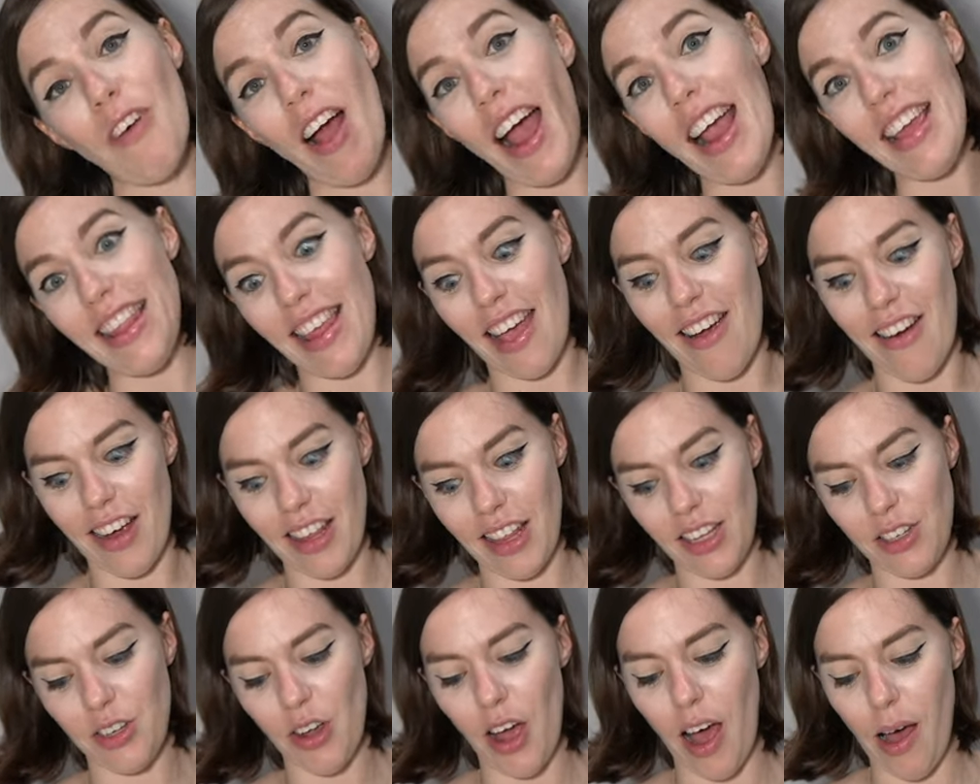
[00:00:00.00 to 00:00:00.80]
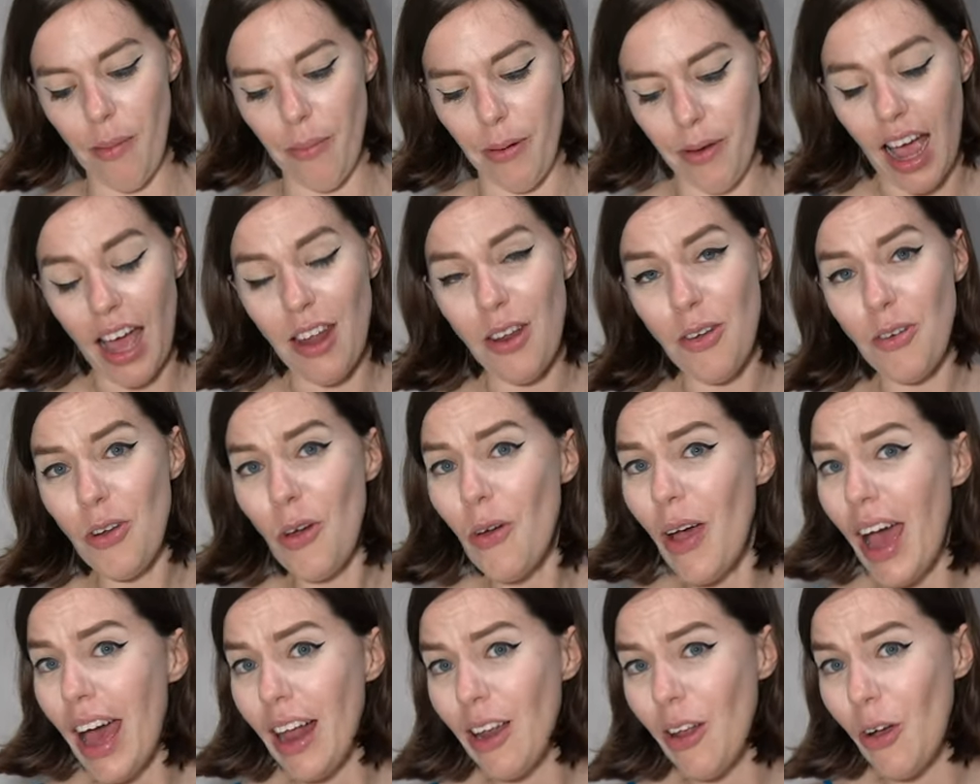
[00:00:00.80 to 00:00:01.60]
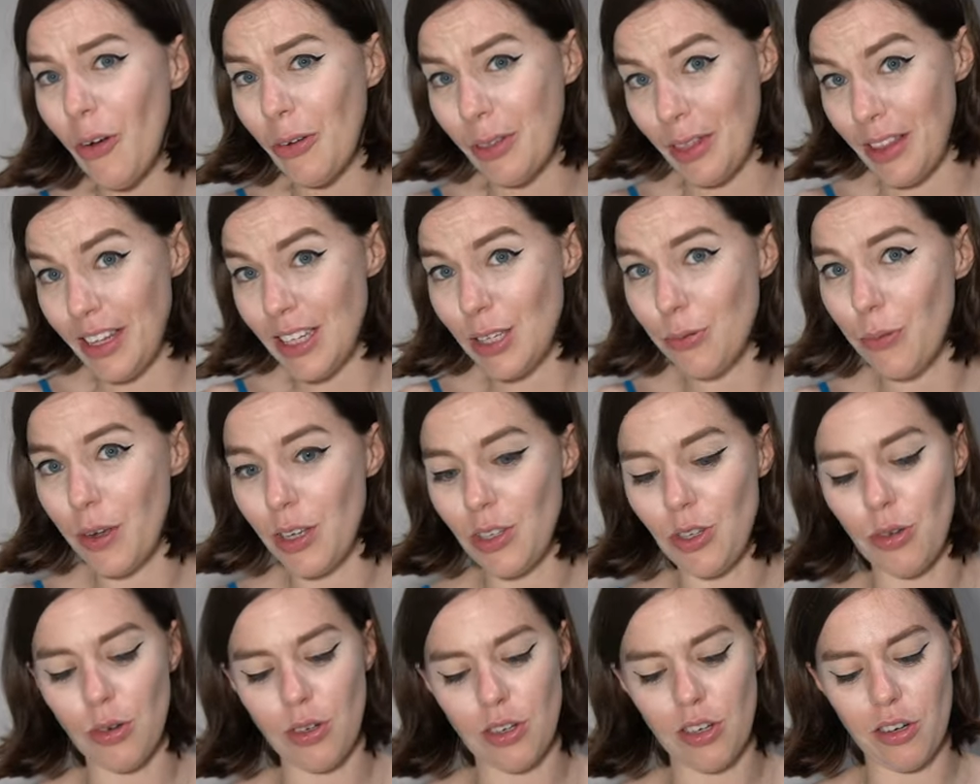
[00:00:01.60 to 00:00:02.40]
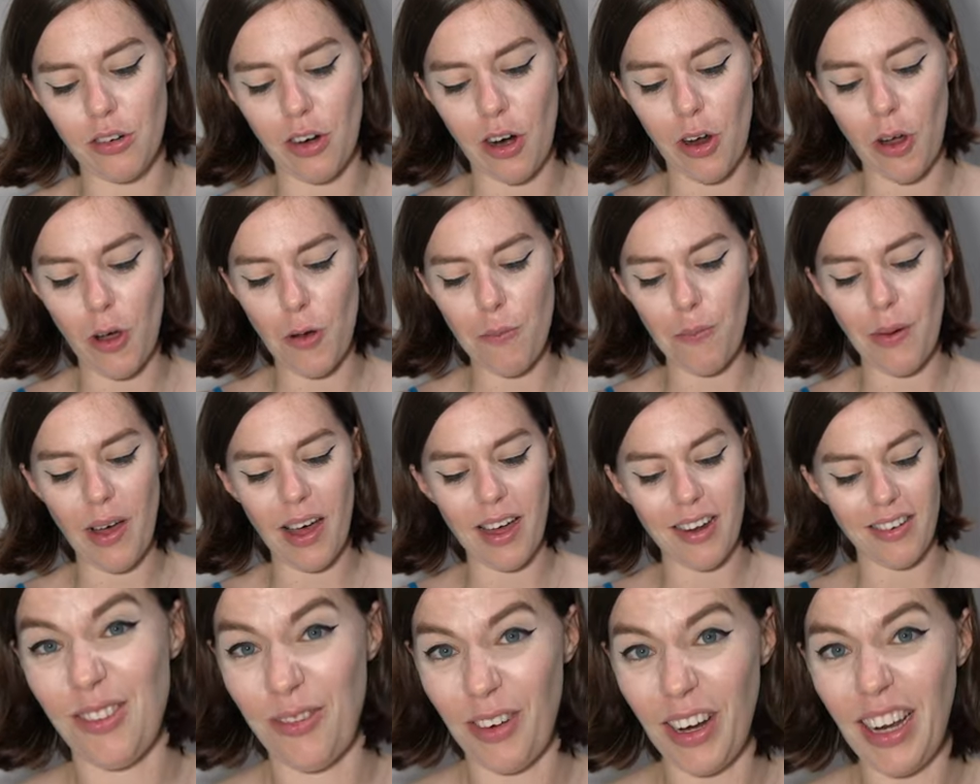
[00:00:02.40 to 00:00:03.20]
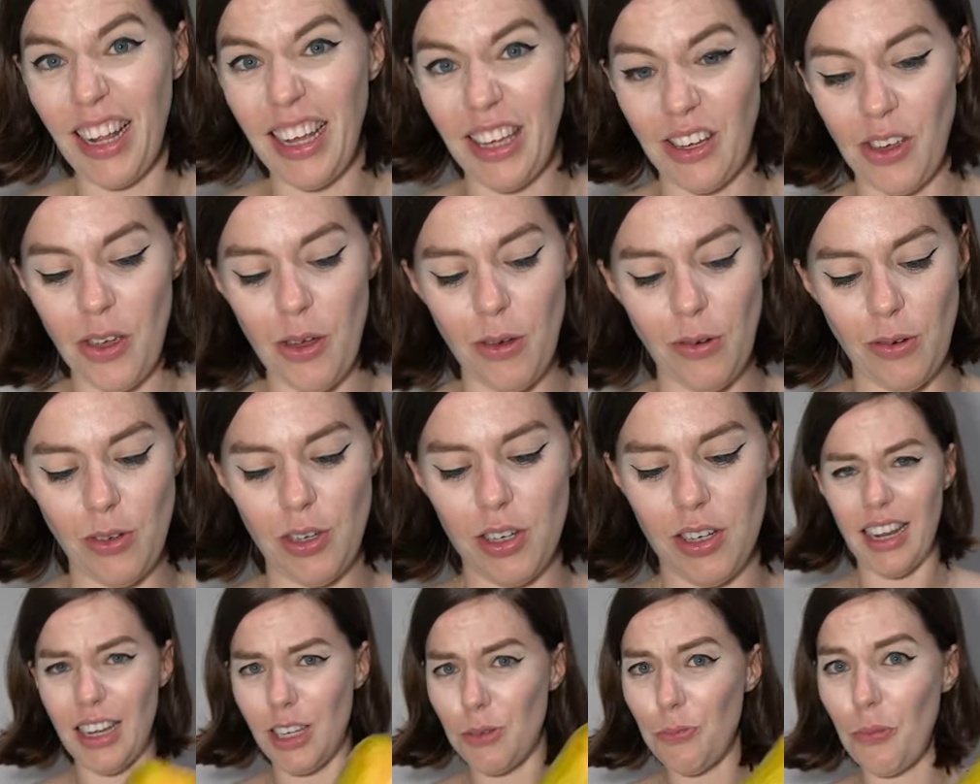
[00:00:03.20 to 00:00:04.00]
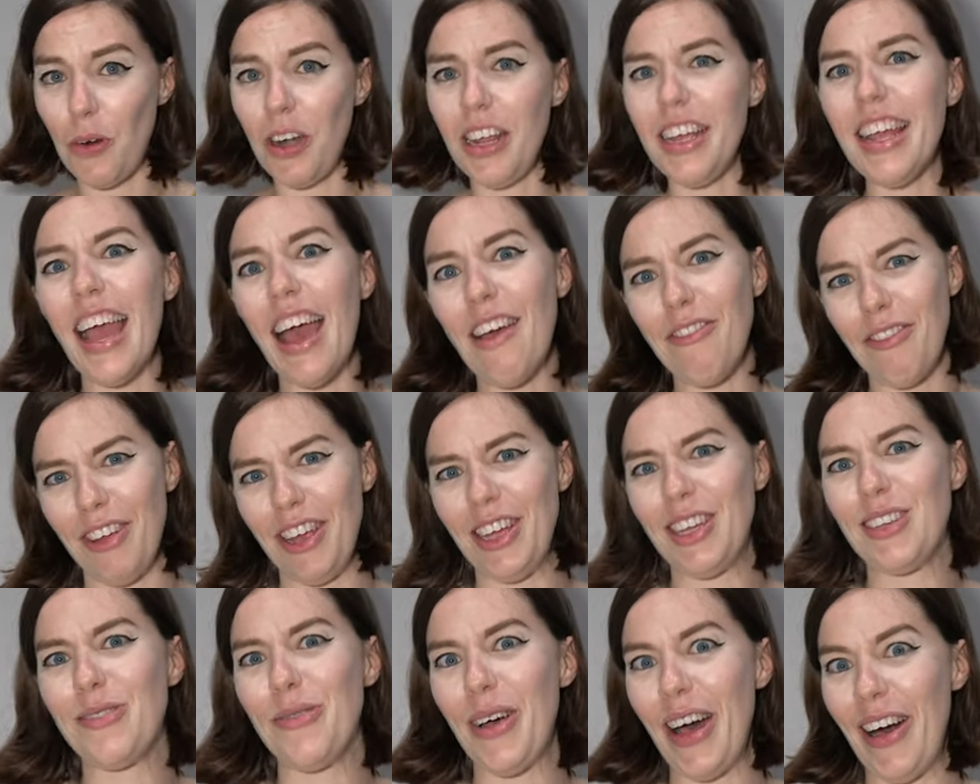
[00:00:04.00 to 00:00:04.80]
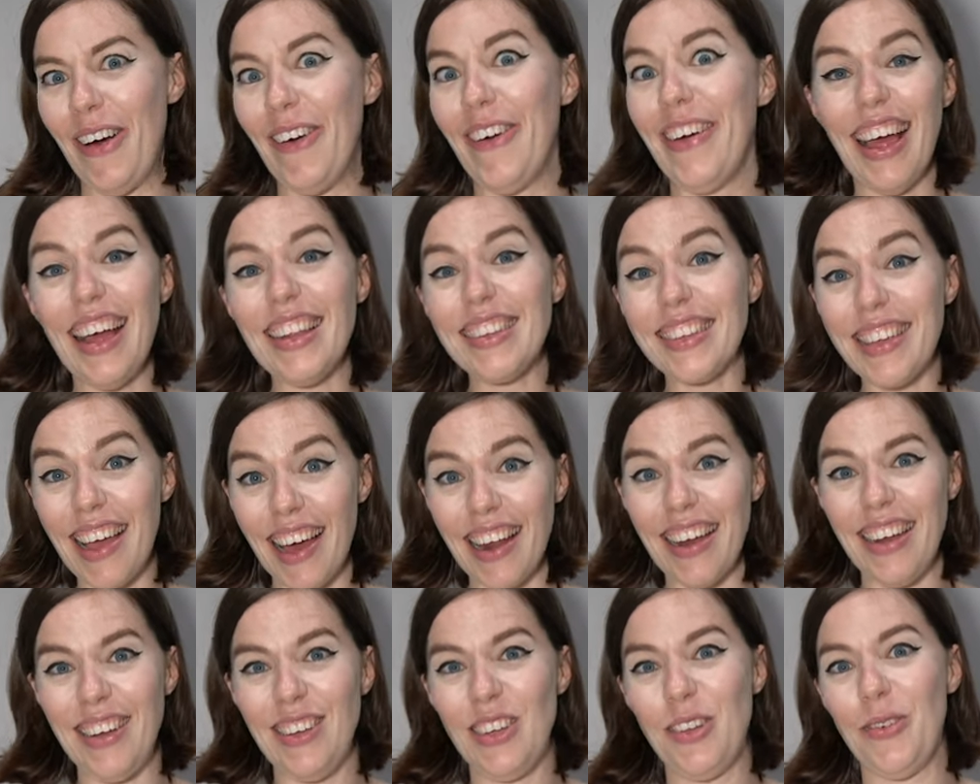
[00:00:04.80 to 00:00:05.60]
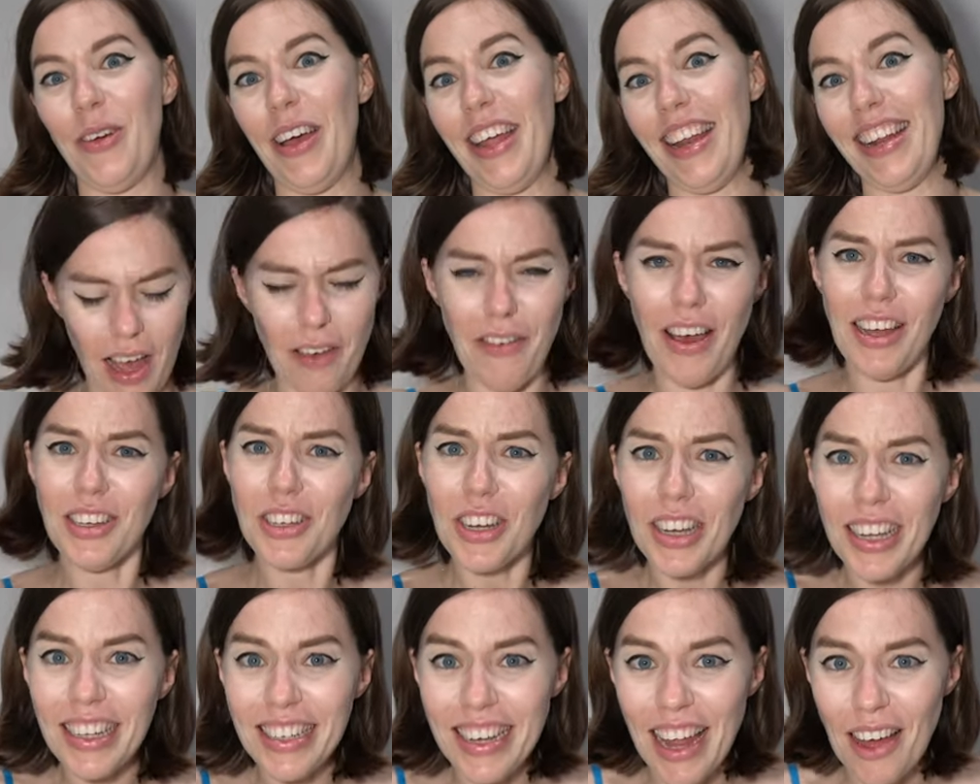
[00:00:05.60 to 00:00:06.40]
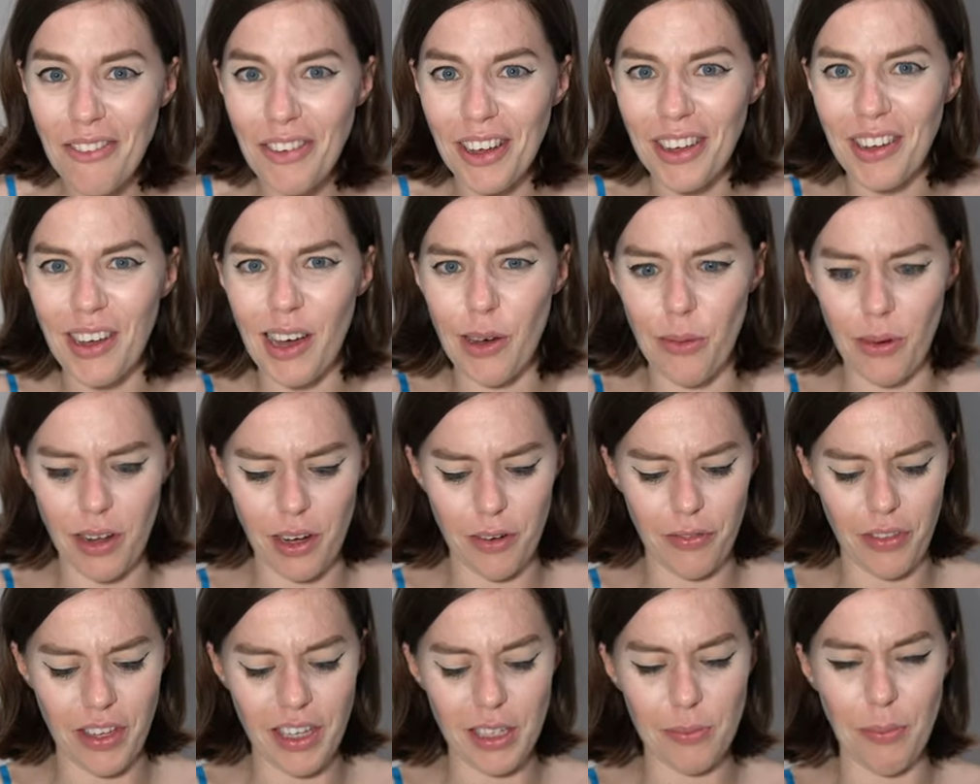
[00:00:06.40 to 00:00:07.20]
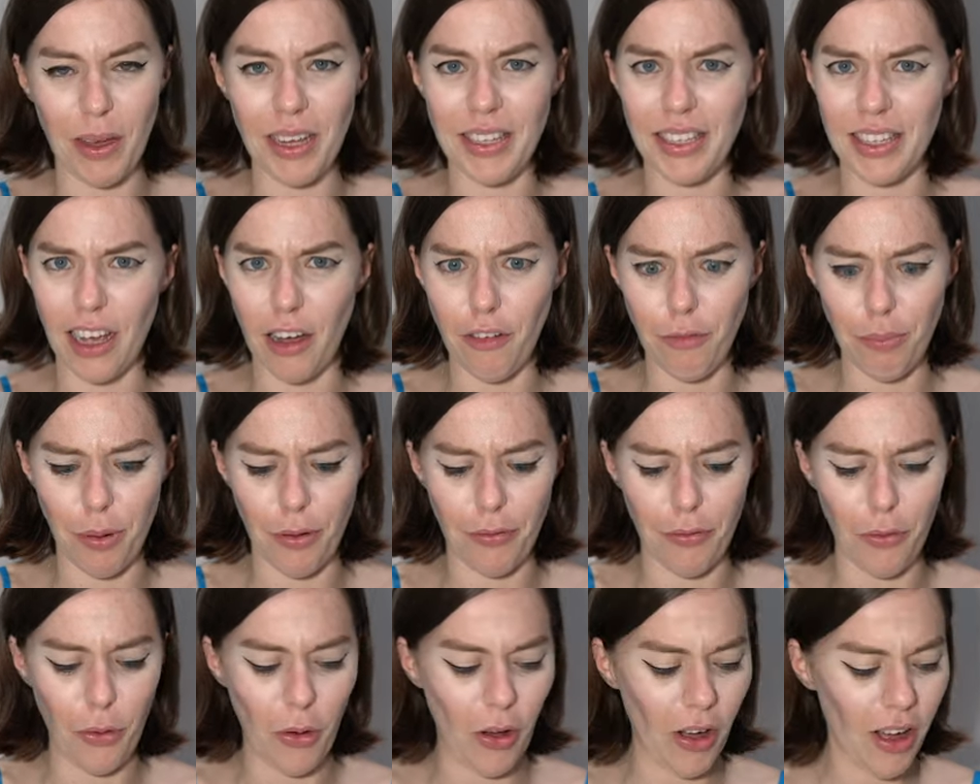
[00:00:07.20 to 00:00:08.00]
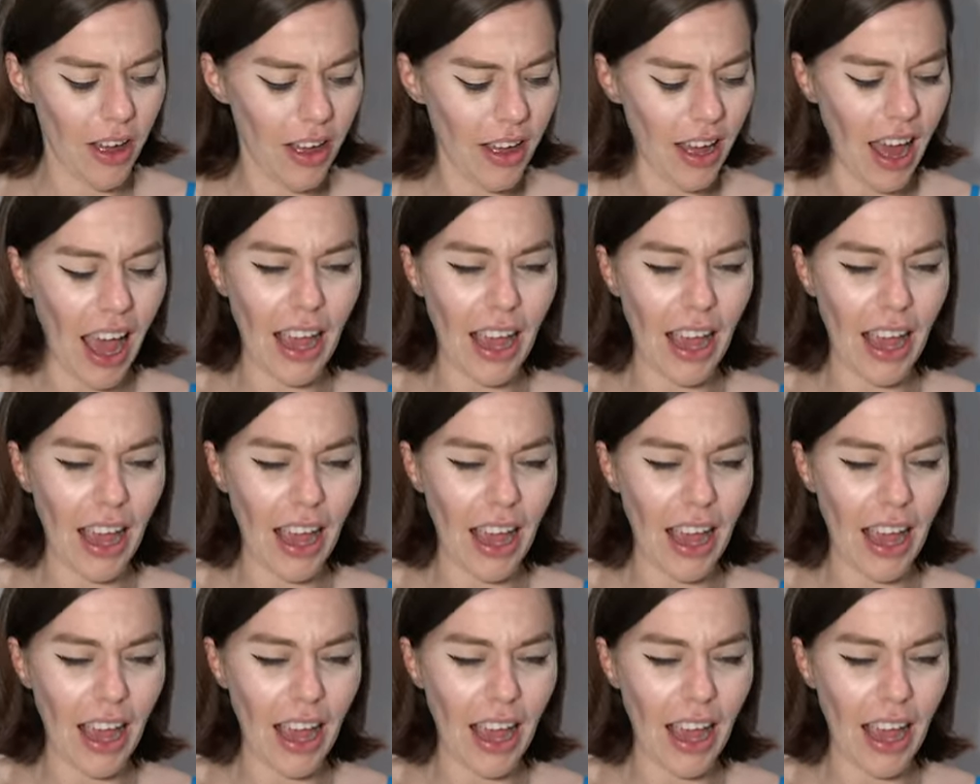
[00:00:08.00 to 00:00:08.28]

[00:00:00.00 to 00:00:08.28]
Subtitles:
right there at the top. I don't know how long this one took to grow, but it's really huge, and it's pretty heavy as well. Let's cut into it. I've actually never cut one of these myself before.